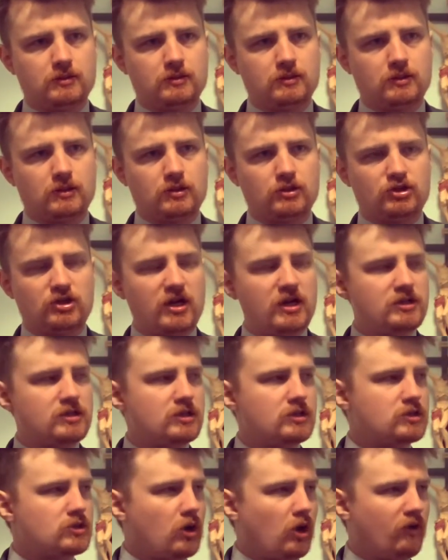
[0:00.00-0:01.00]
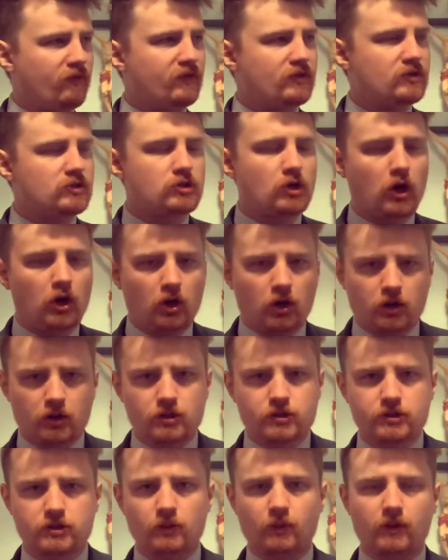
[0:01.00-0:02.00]
Jesus often talks
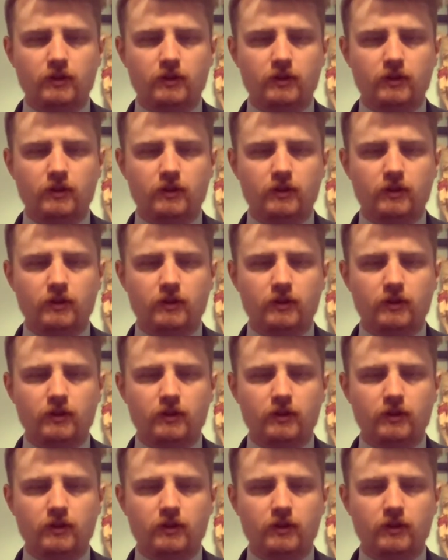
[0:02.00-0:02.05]
to us